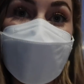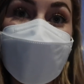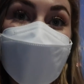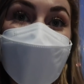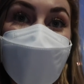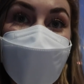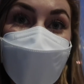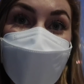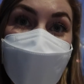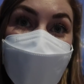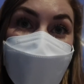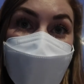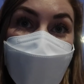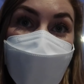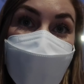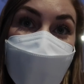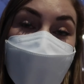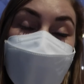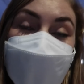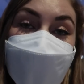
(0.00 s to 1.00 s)
and then
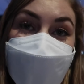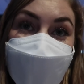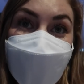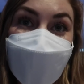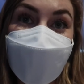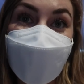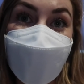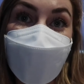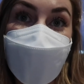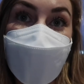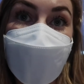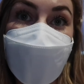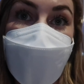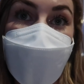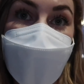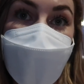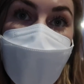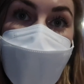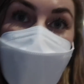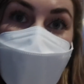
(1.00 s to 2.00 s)
I will see you
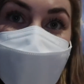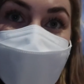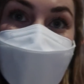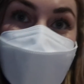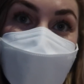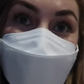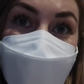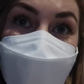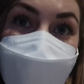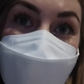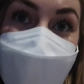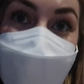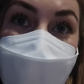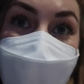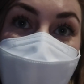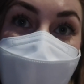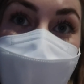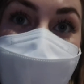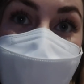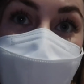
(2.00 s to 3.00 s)
back at the
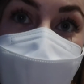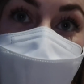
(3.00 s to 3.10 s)
cribbo.